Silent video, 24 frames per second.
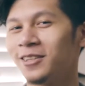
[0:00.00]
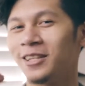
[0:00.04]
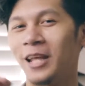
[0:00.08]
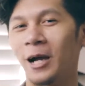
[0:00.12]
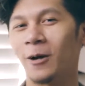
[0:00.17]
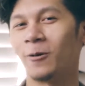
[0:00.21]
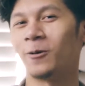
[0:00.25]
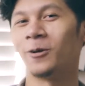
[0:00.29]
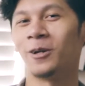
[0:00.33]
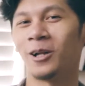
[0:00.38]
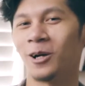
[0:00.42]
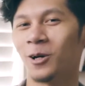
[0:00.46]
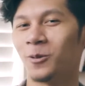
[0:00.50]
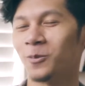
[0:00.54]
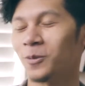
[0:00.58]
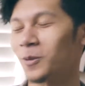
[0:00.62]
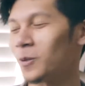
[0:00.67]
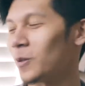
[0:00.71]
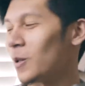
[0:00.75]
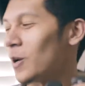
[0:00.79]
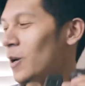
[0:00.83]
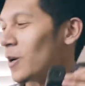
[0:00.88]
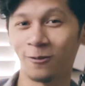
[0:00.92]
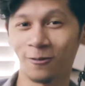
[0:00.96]
That would help a
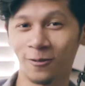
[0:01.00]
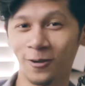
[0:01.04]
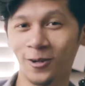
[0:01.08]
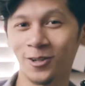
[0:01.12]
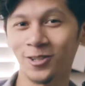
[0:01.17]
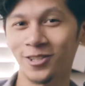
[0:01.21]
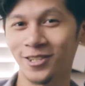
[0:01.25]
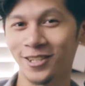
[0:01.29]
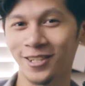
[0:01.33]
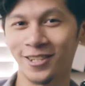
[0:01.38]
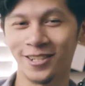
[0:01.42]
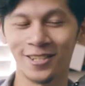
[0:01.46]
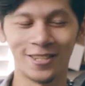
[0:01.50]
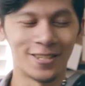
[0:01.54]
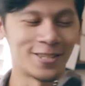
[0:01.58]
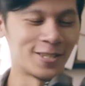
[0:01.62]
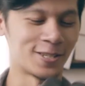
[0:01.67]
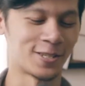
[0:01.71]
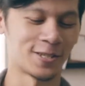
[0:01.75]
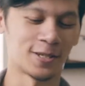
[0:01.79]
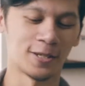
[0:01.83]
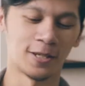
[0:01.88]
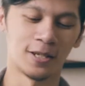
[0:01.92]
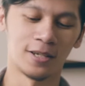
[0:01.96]
lot. The first thing
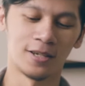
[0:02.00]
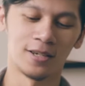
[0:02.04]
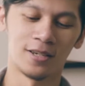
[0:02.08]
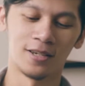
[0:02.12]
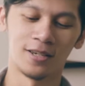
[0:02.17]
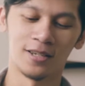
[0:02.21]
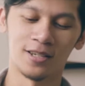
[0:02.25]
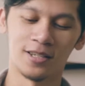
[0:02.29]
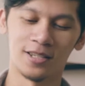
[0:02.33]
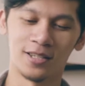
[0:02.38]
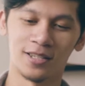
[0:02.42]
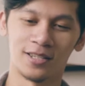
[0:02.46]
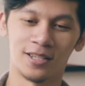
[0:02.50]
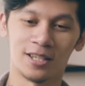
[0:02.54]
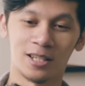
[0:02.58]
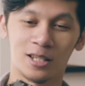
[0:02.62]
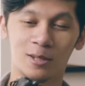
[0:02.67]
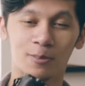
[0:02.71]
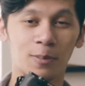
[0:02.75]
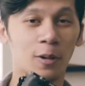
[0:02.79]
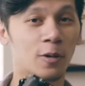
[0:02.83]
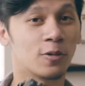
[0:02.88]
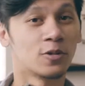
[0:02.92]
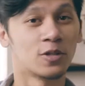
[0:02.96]
is
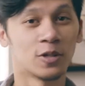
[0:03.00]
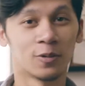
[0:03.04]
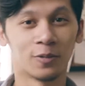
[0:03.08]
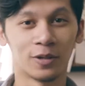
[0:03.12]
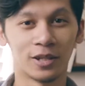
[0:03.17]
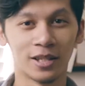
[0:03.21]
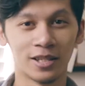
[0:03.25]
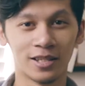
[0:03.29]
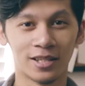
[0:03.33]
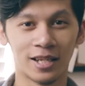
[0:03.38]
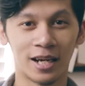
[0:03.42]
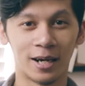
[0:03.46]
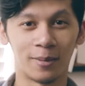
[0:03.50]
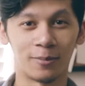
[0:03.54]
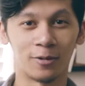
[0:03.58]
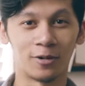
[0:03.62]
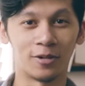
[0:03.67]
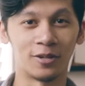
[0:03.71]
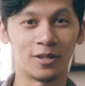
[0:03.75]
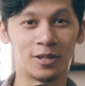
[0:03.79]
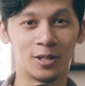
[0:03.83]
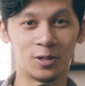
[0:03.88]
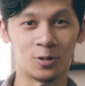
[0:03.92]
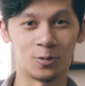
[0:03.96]
exposing with this
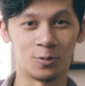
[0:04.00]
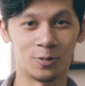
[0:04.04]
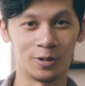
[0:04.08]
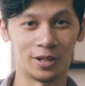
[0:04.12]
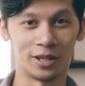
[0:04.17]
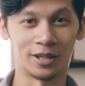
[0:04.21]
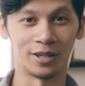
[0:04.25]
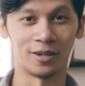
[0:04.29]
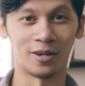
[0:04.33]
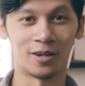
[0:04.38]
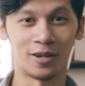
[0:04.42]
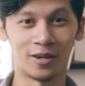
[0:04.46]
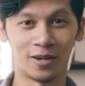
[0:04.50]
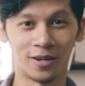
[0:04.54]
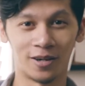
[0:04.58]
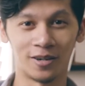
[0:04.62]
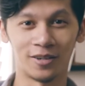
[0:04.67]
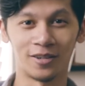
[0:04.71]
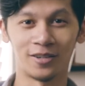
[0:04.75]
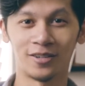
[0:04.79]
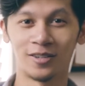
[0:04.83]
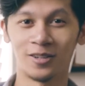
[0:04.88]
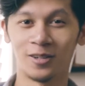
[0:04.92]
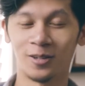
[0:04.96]
camera is really hard.